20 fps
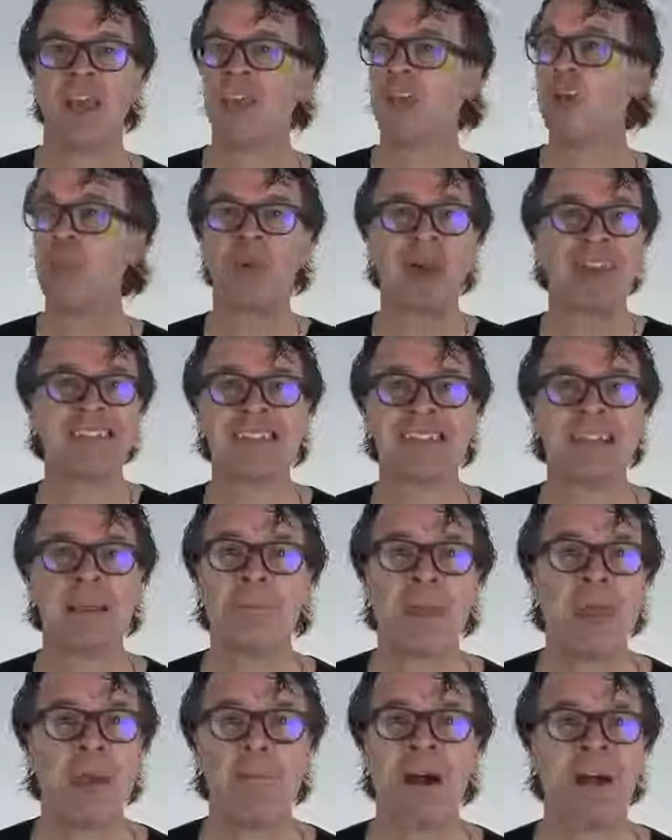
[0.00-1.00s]
you'll practically
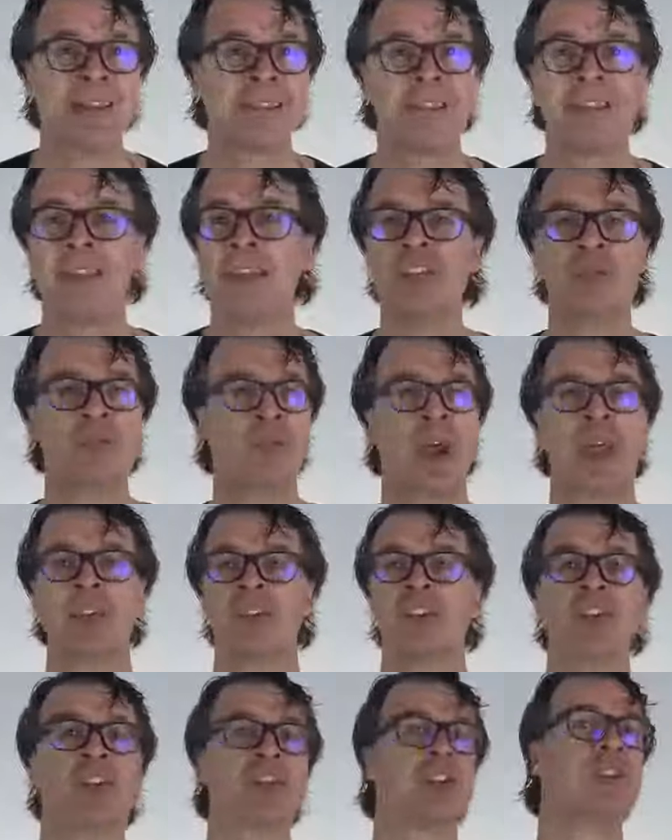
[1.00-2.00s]
be a master ninja
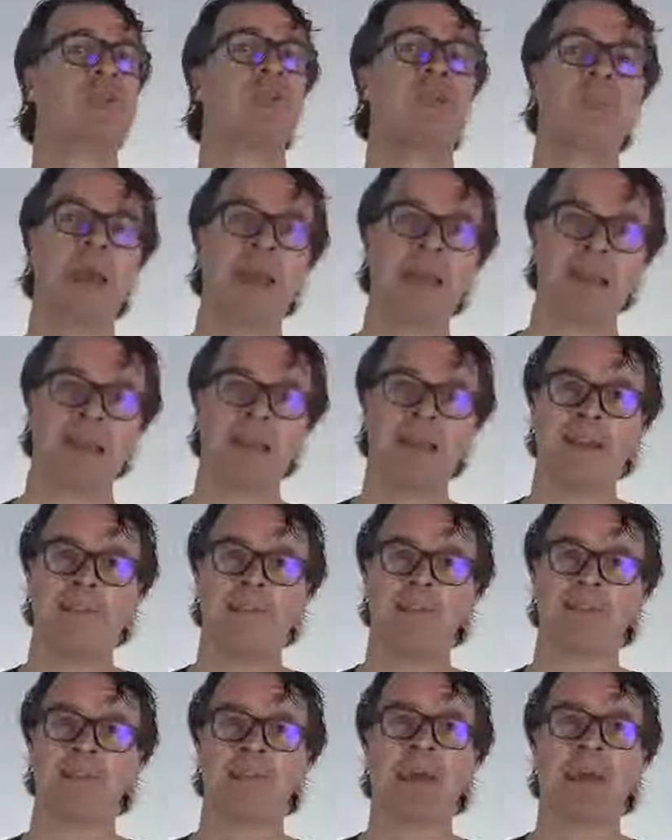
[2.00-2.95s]
practitioner immediately.